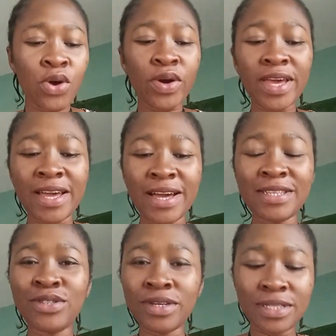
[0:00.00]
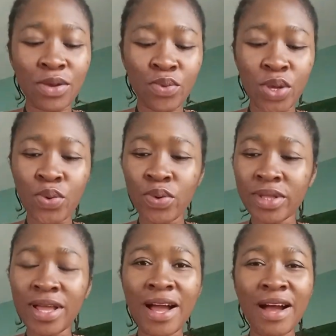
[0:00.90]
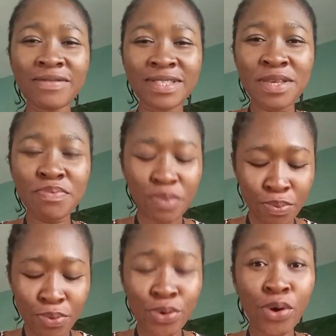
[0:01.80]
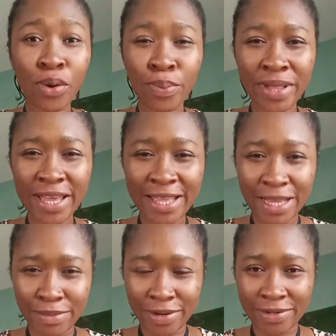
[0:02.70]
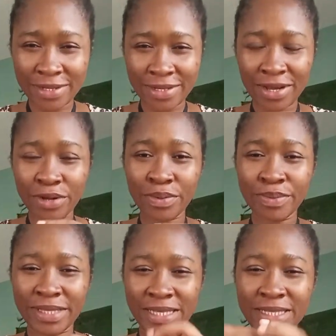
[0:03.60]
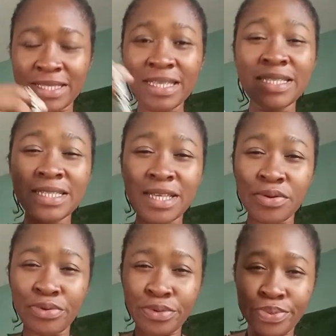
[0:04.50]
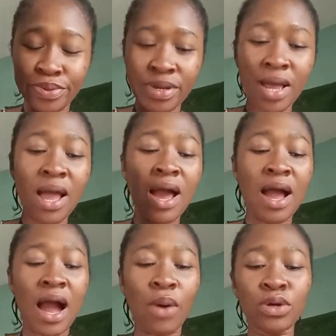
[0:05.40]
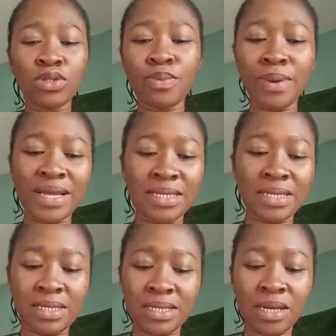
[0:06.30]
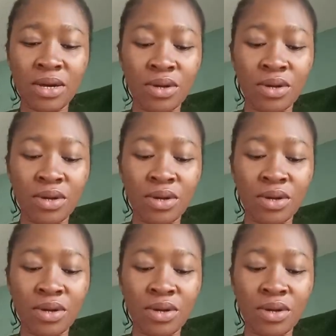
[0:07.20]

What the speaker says: Okay, guys, just a quick one. I've seen people complain about this. This is a rope. I want to pass it